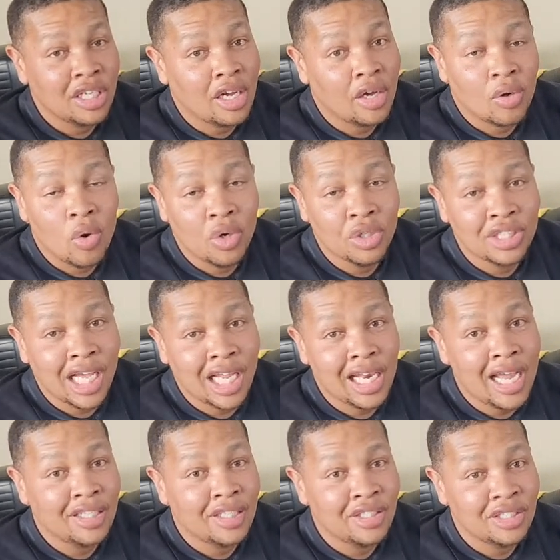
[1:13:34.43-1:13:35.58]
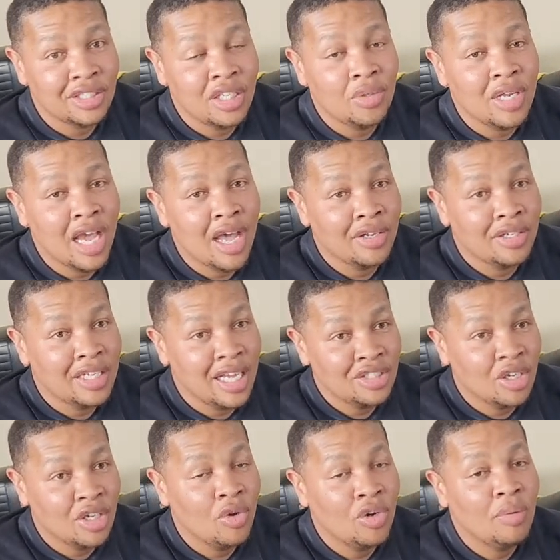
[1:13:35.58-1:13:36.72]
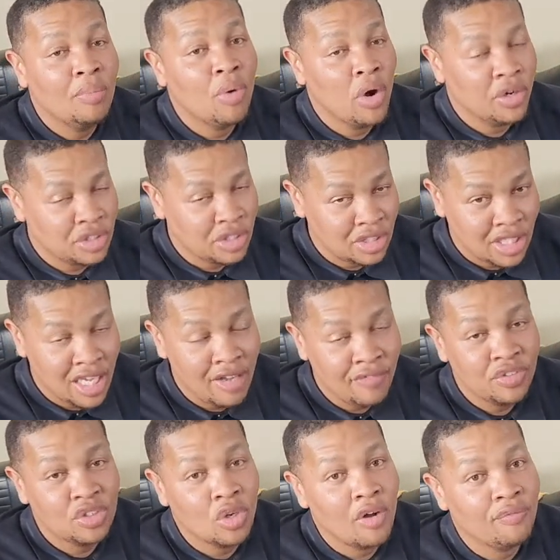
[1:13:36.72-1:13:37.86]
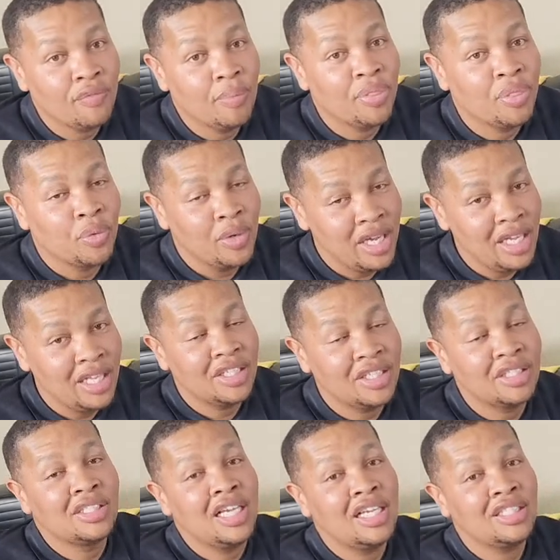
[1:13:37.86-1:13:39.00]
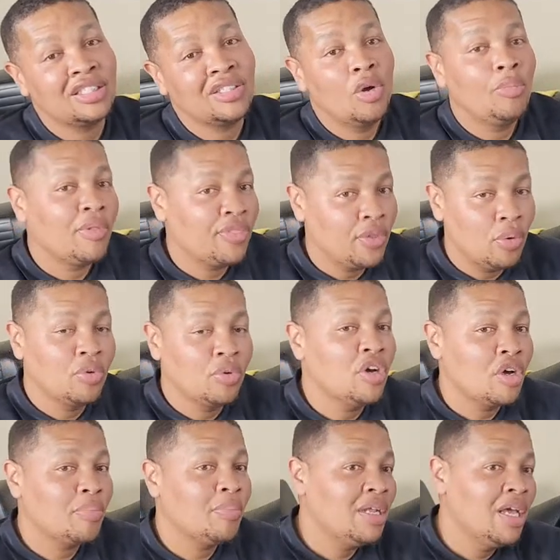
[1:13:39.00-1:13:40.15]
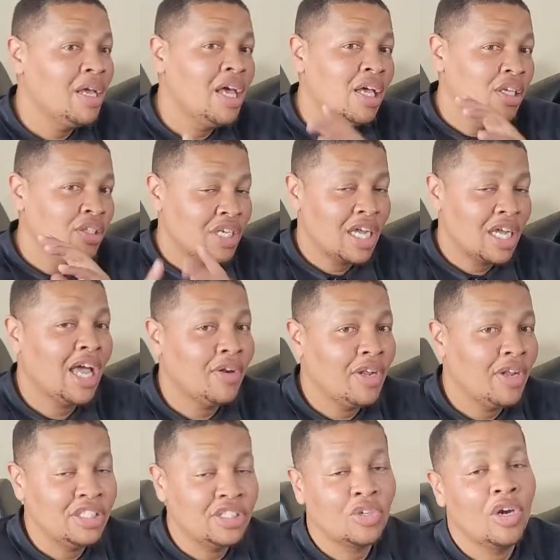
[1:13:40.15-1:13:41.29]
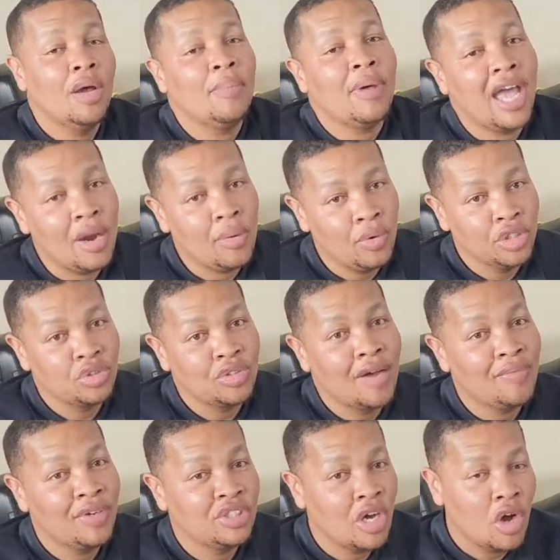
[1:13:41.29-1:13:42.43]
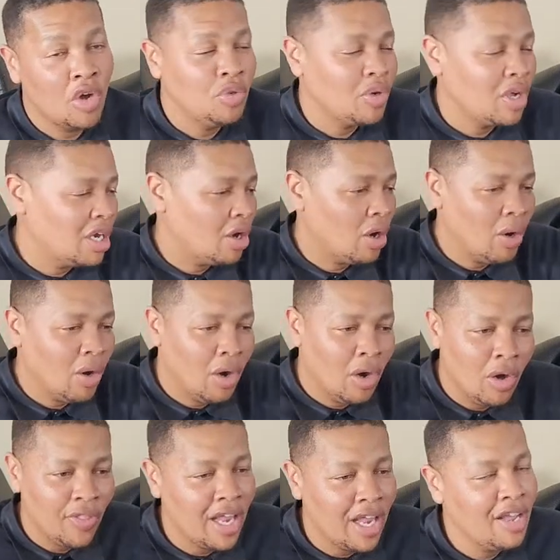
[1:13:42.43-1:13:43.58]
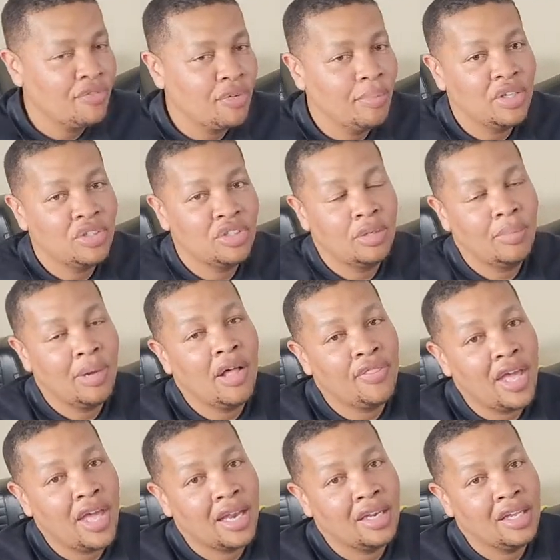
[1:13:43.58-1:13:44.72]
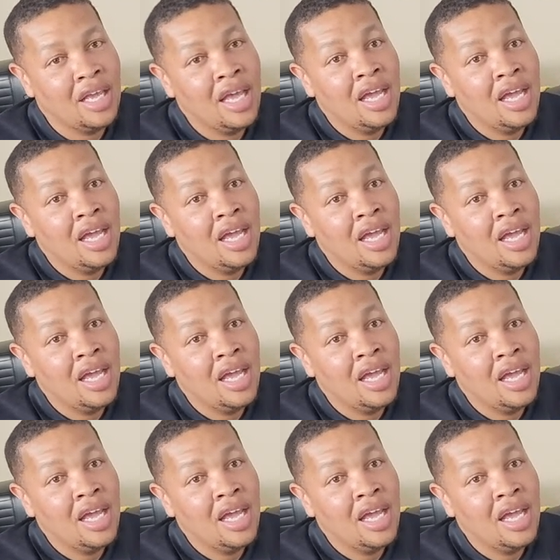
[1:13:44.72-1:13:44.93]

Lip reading: Of course, I'd like to see you down in Daytona, March the 10th, starting from 3 to 6 on Bethune-Cookman. Check out Instagram at Real Traveling Tall. You can get all that information about that.